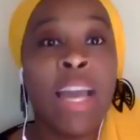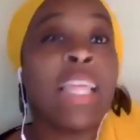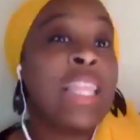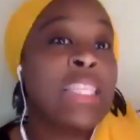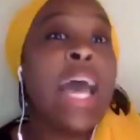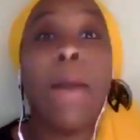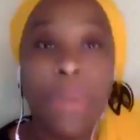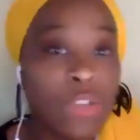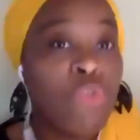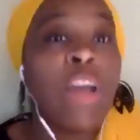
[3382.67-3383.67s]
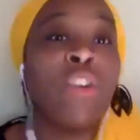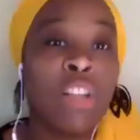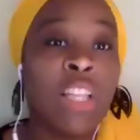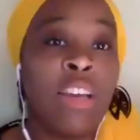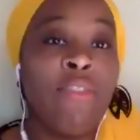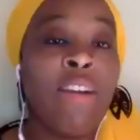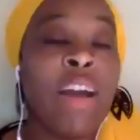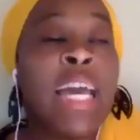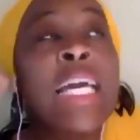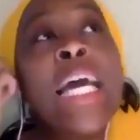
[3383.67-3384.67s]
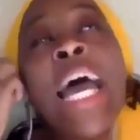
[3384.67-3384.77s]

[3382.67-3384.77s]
Like this happens regularly, right? Yeah.